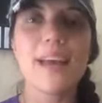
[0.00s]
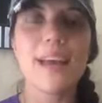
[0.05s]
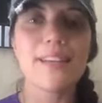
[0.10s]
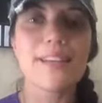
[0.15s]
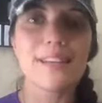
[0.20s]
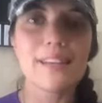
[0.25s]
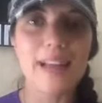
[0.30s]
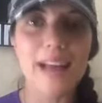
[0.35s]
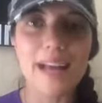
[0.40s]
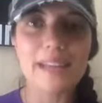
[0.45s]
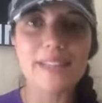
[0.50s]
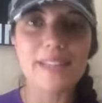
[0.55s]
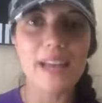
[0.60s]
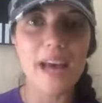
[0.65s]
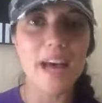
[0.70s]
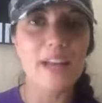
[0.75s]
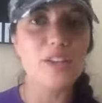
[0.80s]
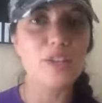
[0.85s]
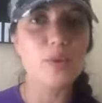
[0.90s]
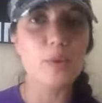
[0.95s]
And then
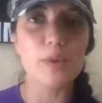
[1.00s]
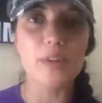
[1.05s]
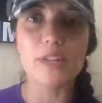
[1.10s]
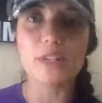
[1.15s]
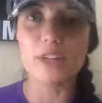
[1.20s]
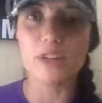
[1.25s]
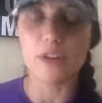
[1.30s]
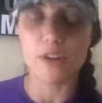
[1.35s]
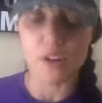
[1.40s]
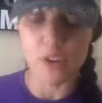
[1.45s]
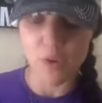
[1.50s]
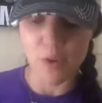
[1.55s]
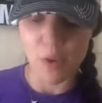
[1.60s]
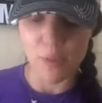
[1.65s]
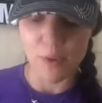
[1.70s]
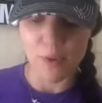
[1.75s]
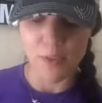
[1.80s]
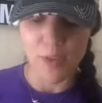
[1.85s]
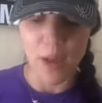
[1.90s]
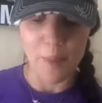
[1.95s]
lastly, I just wanted to tell you
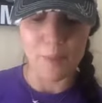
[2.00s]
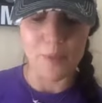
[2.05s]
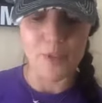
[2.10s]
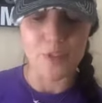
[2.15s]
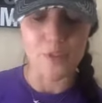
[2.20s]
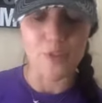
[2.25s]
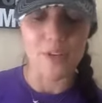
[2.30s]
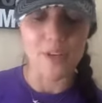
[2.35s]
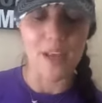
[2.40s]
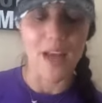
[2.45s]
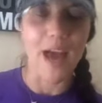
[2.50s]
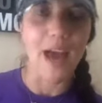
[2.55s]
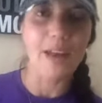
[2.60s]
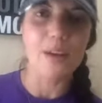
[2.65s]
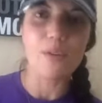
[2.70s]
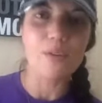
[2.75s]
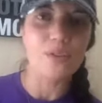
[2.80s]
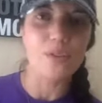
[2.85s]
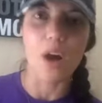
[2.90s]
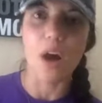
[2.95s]
about the opportunity. I
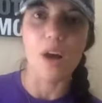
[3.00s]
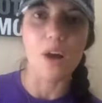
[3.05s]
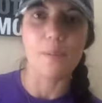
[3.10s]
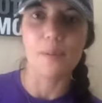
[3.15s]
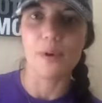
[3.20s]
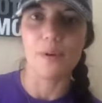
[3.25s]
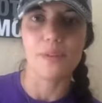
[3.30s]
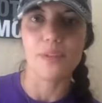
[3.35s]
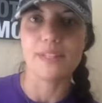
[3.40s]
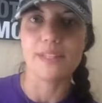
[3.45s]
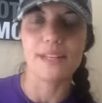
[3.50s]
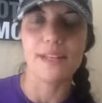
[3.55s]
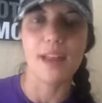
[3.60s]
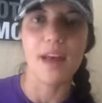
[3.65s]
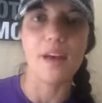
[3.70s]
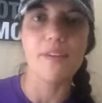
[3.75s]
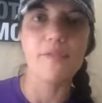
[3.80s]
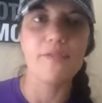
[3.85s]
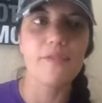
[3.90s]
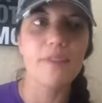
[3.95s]
don't talk about this
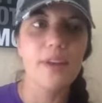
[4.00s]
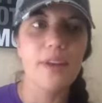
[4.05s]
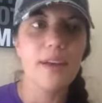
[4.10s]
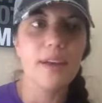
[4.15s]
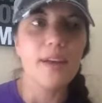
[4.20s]
enough,